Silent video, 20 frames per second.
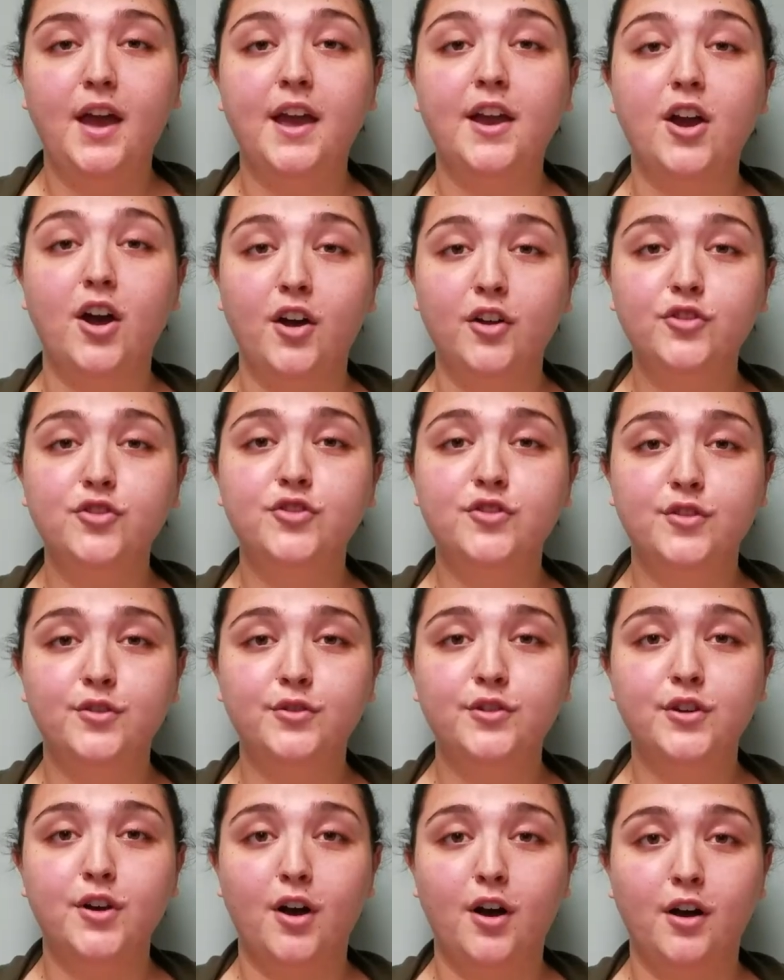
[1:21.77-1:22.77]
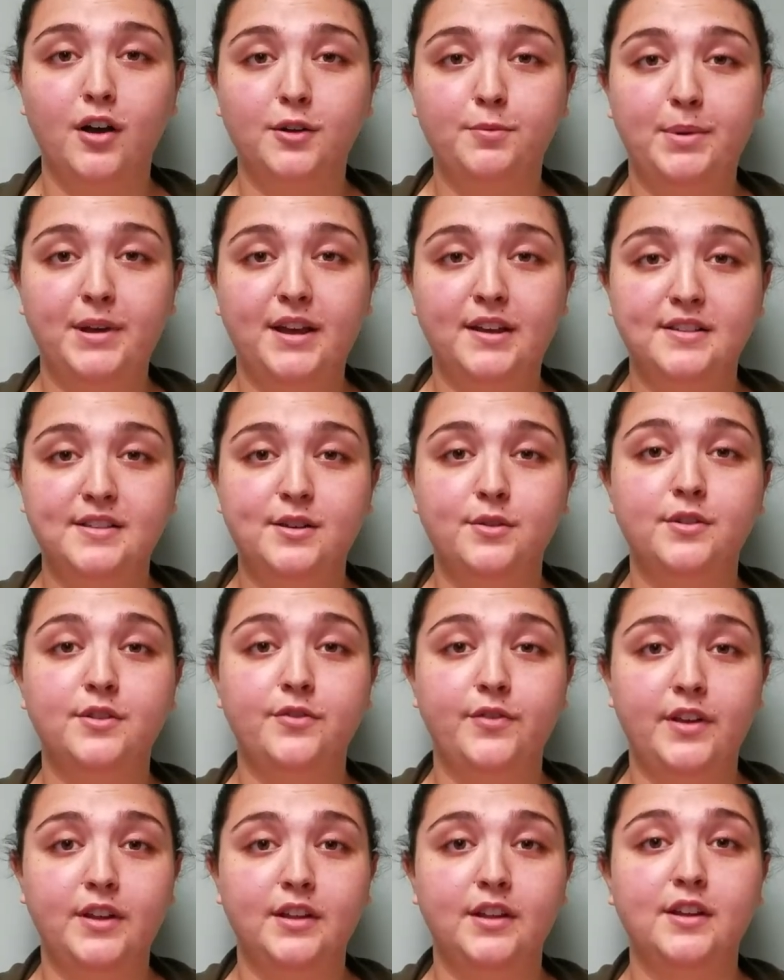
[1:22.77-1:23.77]
A college student called because he was
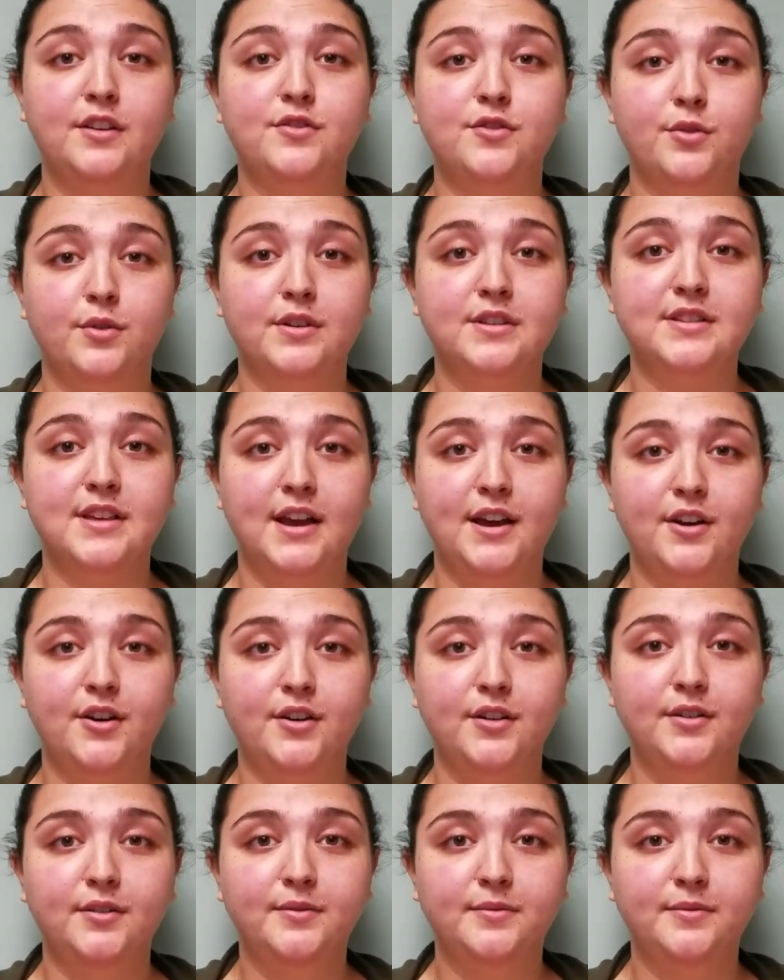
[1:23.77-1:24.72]
feeling suicidal.